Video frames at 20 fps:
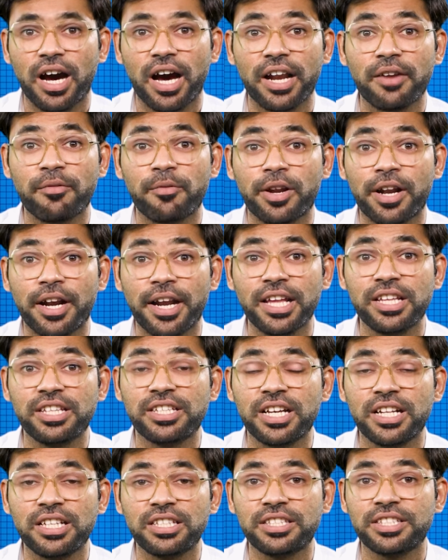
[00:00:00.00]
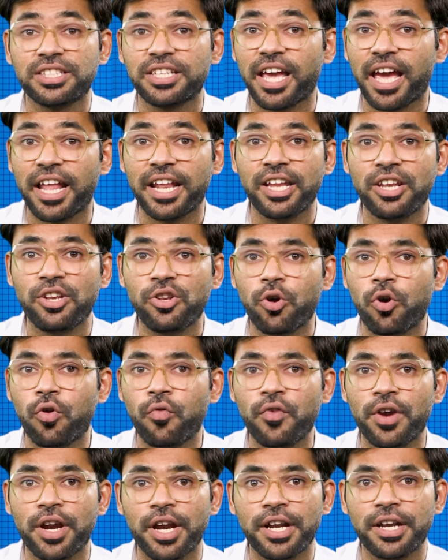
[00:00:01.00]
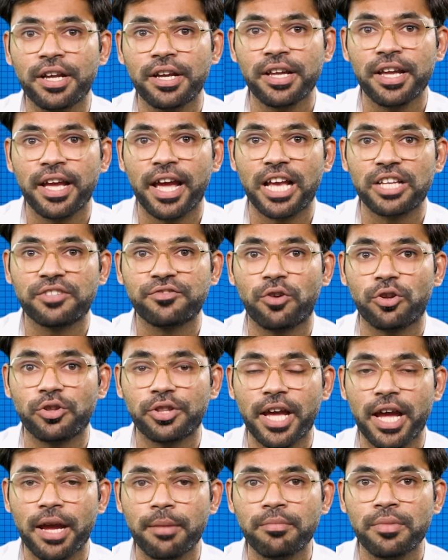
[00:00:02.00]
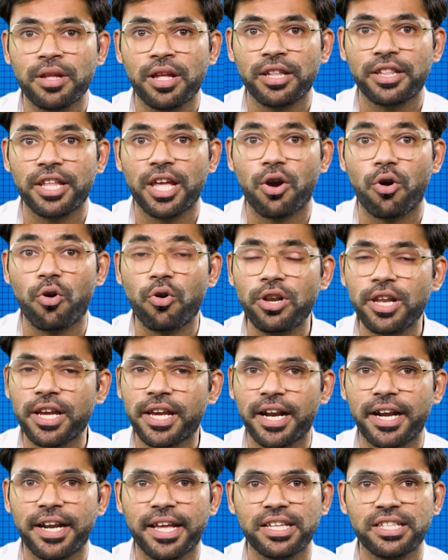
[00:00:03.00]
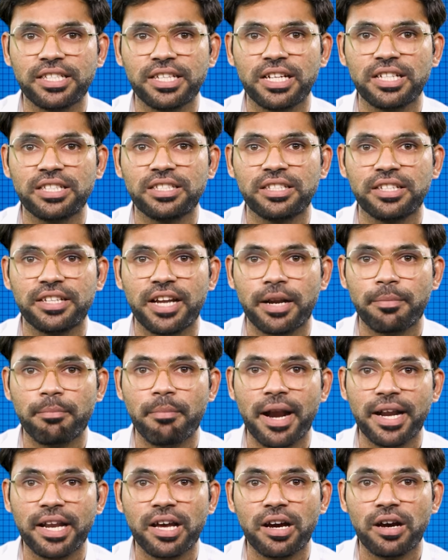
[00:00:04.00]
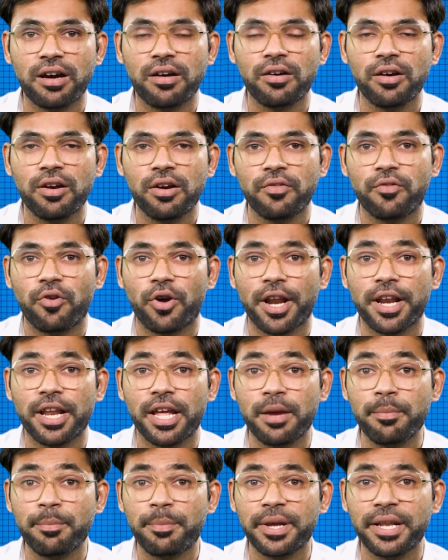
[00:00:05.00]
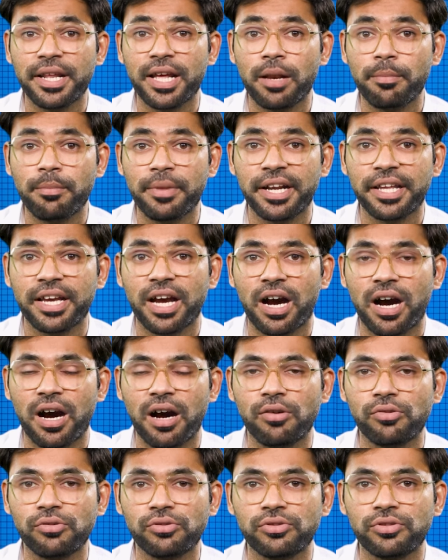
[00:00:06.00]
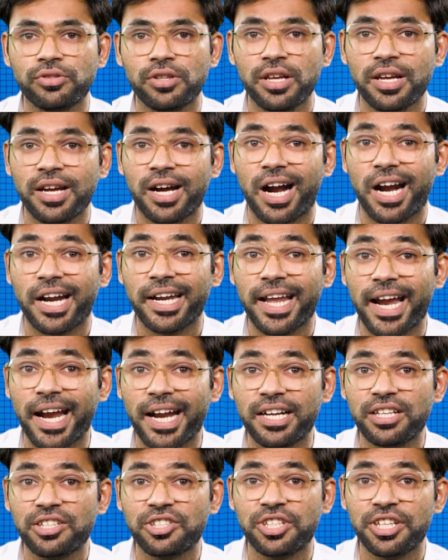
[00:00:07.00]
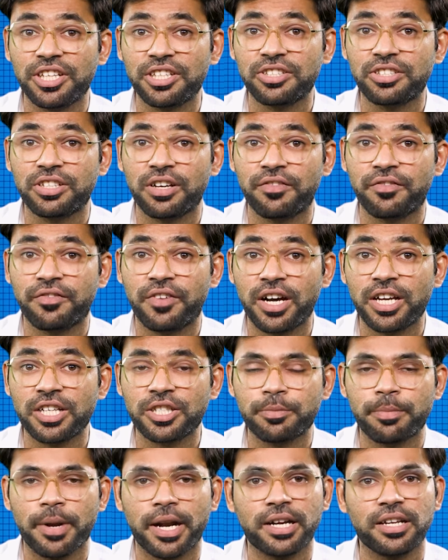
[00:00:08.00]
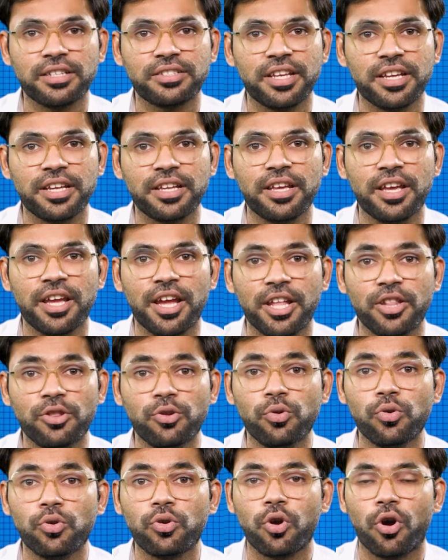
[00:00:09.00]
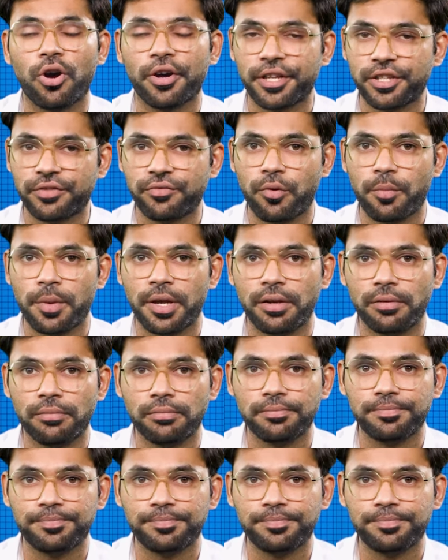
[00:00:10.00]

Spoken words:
her credentials carry no weight, as for them, the only credentials that matter for an imperial media house are that she is the first practicing Hindu congresswoman.